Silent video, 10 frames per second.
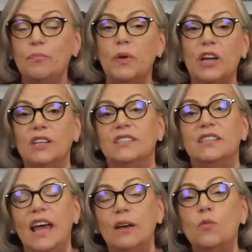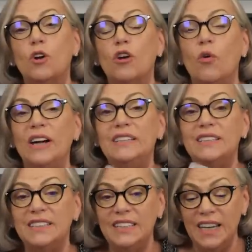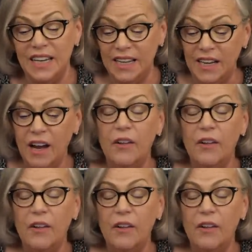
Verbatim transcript: because then we're going to see